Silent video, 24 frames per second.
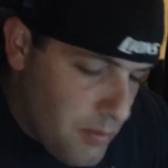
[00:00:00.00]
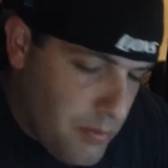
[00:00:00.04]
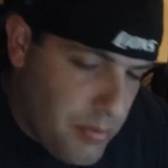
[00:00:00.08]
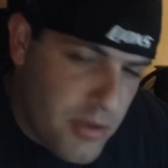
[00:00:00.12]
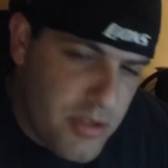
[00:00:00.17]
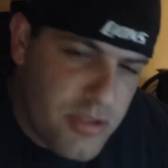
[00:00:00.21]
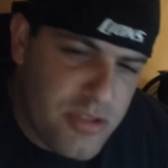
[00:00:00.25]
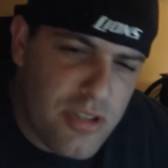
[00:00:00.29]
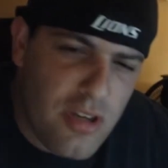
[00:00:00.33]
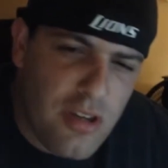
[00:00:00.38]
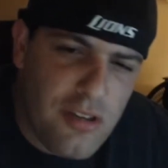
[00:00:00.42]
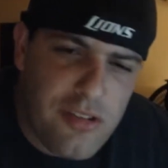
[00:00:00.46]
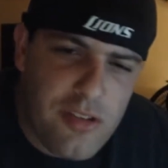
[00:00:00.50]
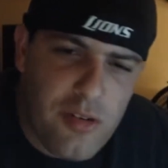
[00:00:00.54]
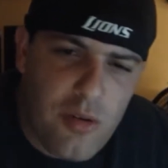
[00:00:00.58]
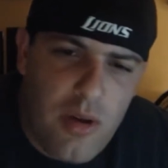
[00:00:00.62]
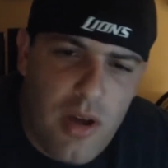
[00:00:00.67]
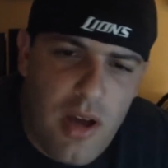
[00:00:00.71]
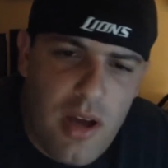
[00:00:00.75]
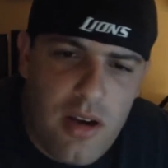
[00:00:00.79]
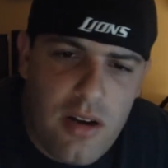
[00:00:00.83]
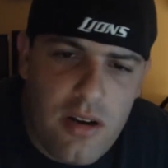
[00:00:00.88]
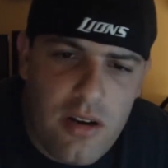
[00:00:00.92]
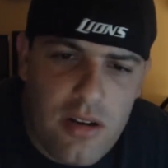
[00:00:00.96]
Bush also
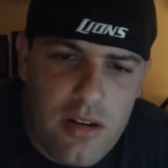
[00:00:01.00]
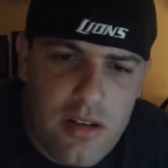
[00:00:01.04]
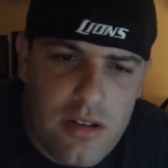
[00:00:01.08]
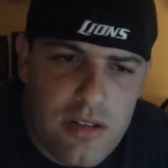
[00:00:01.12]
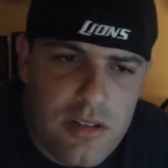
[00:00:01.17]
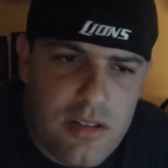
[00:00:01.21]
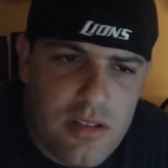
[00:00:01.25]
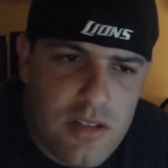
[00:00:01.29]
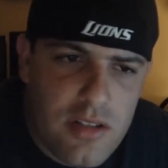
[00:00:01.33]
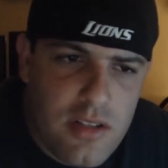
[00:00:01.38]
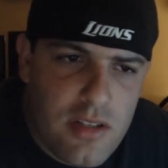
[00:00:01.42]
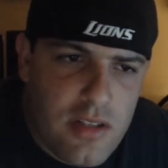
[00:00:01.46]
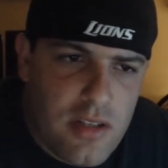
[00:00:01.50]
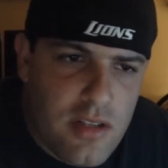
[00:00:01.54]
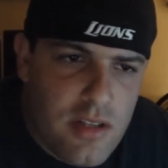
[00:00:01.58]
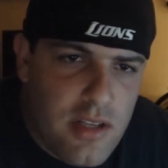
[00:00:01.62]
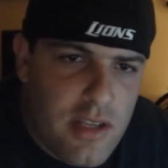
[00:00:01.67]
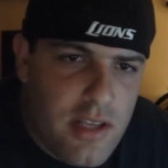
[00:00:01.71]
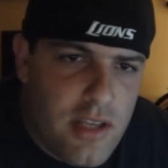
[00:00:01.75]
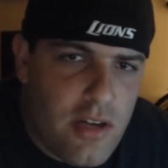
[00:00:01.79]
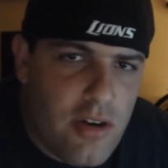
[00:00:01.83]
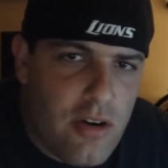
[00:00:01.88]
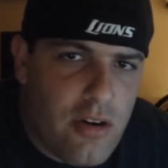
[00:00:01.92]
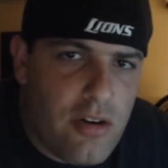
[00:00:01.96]
got hurt.
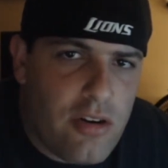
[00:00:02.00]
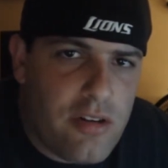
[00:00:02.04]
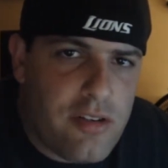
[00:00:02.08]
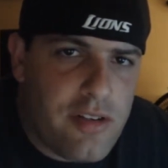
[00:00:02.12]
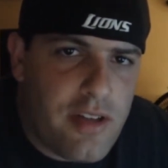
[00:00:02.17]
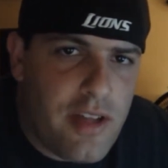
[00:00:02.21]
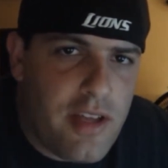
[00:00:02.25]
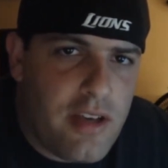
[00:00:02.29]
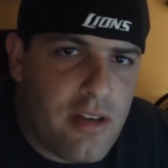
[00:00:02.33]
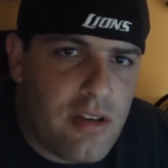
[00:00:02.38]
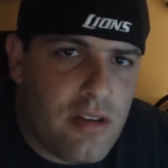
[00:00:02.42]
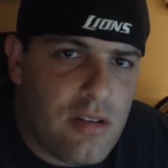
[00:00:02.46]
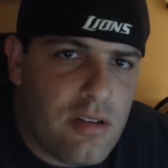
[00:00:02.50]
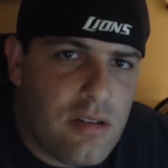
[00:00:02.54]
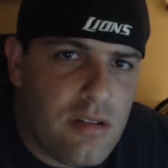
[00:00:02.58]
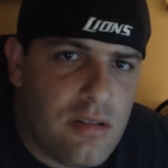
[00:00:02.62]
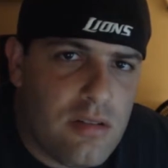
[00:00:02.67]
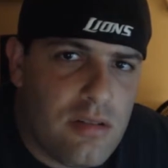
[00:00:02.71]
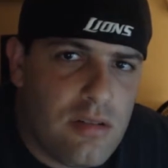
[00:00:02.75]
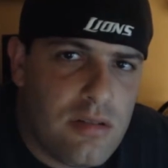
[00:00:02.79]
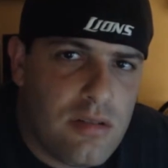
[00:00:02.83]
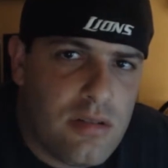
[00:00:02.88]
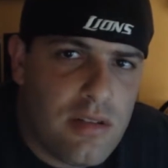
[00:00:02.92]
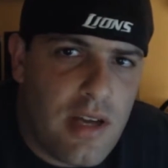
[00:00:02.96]
He hurt his
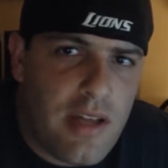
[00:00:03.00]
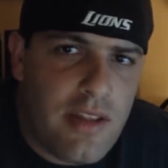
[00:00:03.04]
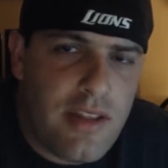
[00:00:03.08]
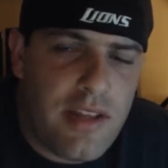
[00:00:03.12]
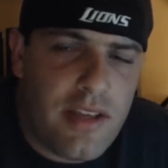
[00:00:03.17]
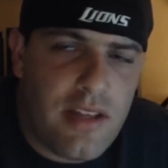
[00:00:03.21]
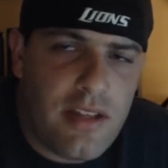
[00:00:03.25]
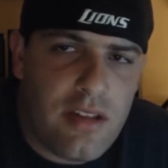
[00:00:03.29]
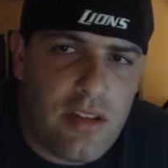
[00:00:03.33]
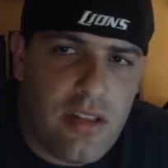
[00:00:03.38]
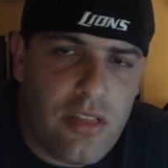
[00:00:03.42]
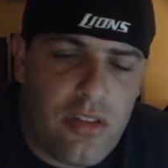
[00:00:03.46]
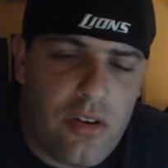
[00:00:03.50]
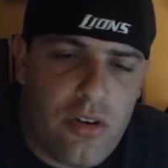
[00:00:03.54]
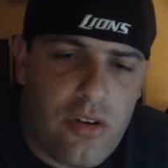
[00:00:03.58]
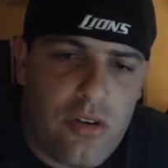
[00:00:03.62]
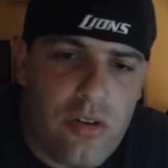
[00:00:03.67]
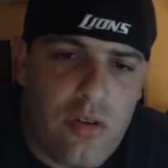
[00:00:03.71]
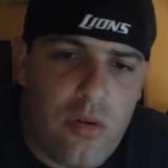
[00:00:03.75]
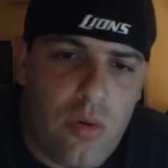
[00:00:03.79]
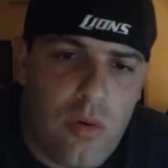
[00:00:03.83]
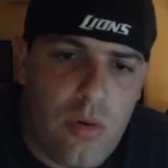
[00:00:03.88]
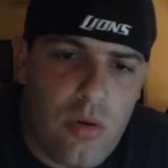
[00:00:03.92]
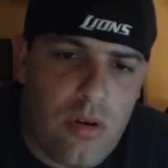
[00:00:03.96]
ankle, I think, in the
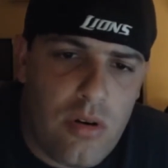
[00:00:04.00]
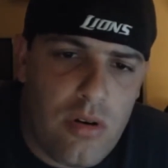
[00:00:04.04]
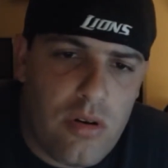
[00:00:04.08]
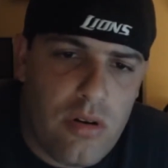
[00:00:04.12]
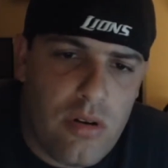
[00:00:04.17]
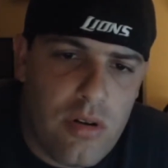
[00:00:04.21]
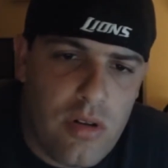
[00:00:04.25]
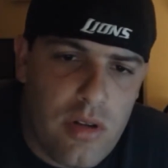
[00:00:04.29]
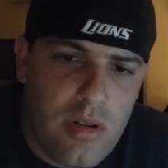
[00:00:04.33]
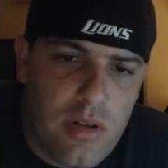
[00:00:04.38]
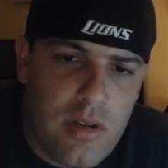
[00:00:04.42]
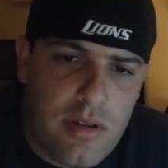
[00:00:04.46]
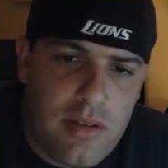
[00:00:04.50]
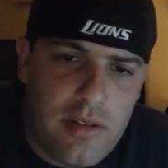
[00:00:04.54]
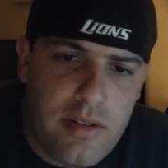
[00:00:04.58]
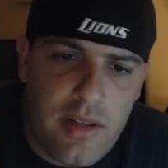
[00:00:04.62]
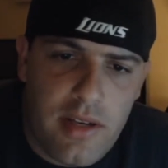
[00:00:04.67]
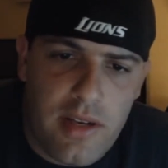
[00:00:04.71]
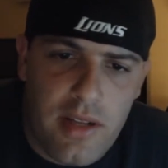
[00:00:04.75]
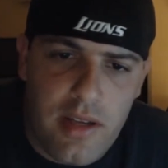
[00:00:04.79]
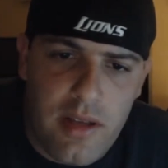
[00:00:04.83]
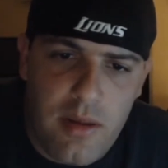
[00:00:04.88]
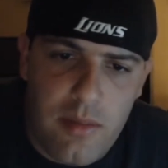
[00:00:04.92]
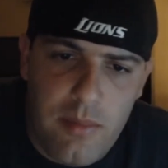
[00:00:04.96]
3rd quarter.
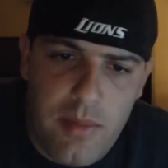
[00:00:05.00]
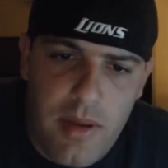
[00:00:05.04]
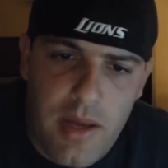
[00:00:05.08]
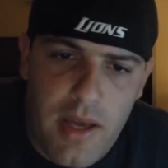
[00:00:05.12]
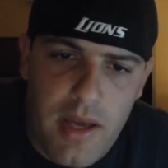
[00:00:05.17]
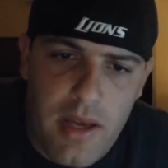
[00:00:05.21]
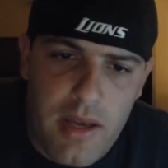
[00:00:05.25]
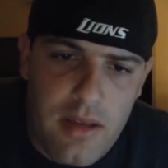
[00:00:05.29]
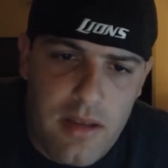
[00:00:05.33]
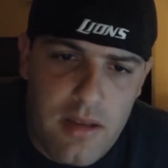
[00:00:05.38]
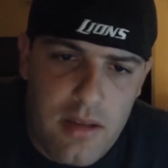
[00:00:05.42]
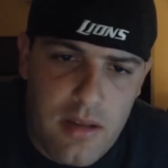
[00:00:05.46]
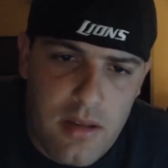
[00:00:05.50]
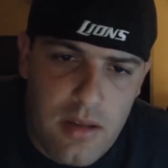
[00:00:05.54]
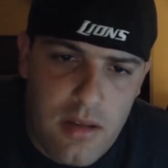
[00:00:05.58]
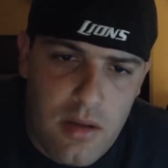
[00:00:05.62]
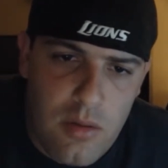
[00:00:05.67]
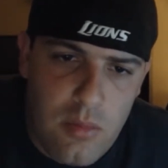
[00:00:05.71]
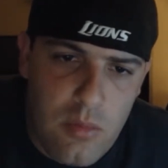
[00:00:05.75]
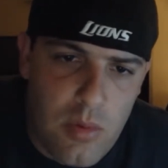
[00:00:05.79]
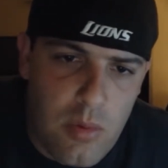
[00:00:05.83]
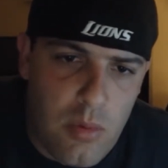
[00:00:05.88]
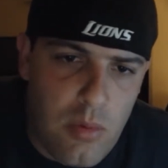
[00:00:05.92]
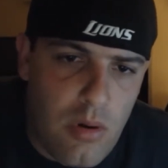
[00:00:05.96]
Didn't come back.
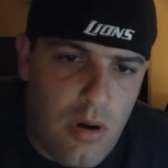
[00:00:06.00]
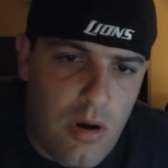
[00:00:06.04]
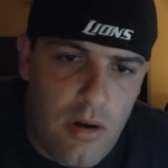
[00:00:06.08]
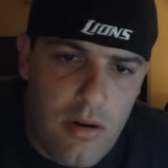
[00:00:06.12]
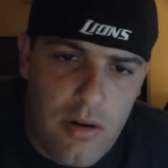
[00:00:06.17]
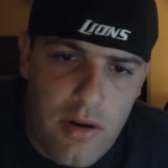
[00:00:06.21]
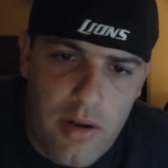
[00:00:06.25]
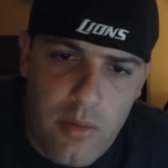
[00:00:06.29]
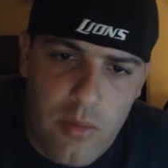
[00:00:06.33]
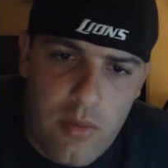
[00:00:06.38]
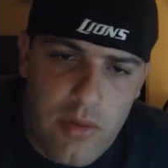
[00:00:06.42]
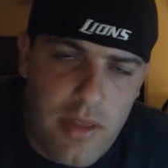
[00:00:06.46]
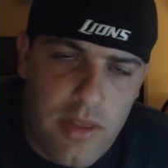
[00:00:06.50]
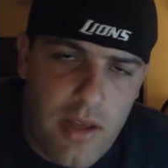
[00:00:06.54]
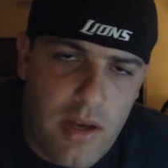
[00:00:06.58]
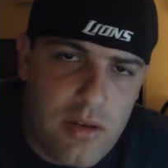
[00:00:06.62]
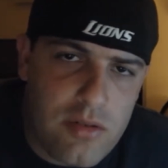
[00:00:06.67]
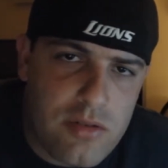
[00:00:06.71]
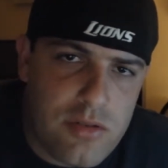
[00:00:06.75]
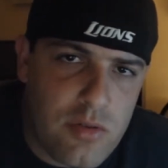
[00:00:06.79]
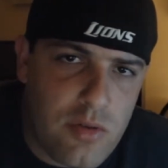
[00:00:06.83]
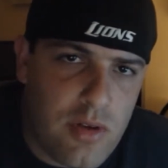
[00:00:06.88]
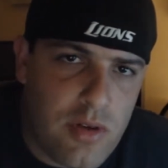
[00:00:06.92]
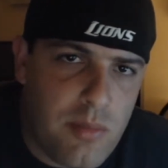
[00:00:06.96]
We were already
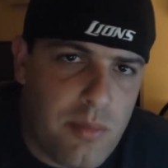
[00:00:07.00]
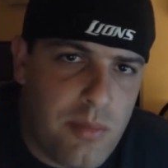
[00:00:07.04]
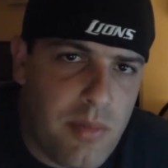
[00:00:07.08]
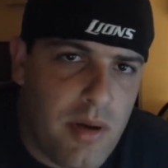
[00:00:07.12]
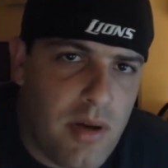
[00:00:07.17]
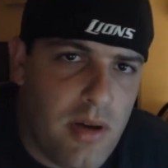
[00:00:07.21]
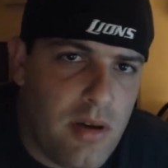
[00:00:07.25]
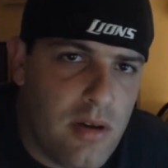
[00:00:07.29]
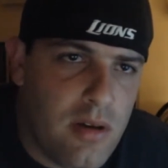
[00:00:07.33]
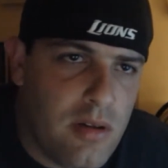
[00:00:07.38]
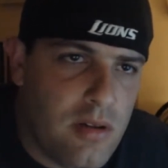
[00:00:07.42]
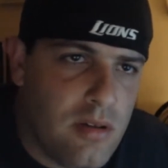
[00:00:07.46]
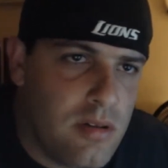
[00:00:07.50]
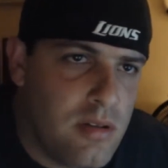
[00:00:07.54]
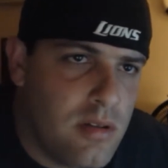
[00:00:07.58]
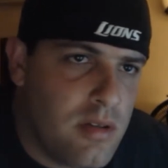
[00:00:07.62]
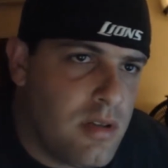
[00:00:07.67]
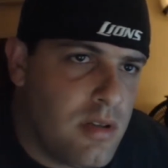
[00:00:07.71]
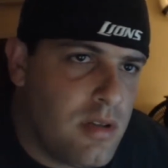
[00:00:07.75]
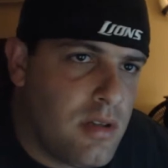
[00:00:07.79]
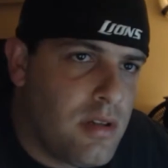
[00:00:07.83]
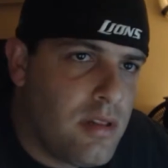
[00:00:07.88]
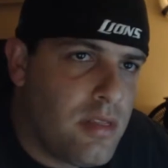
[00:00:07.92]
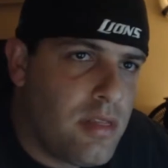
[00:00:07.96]
without Joique Bell,
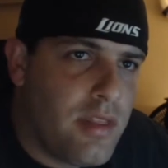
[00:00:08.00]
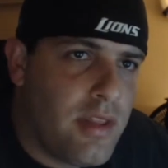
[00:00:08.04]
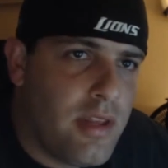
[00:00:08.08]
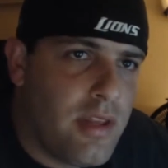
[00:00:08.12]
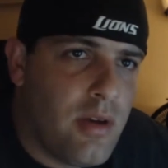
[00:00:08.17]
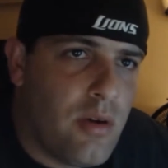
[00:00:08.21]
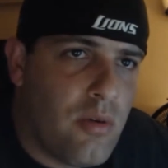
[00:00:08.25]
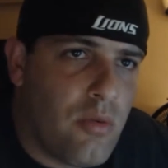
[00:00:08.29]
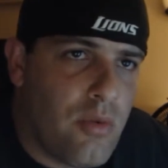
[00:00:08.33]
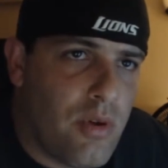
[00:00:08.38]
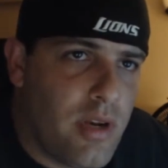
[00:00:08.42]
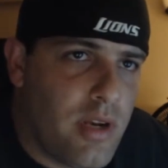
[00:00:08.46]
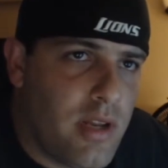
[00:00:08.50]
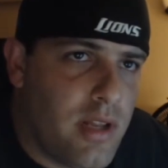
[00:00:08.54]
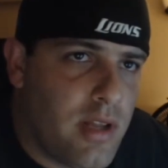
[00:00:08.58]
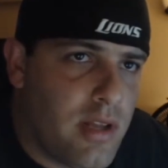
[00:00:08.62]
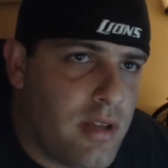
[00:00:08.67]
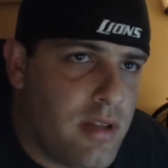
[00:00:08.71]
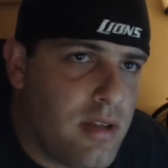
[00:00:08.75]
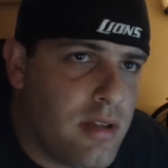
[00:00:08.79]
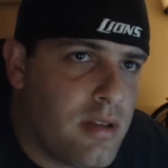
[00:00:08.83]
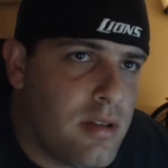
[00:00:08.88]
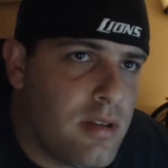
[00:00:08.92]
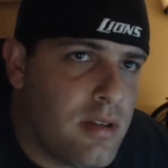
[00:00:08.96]
Theo
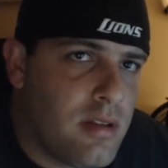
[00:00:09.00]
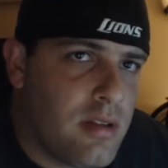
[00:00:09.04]
Riddick.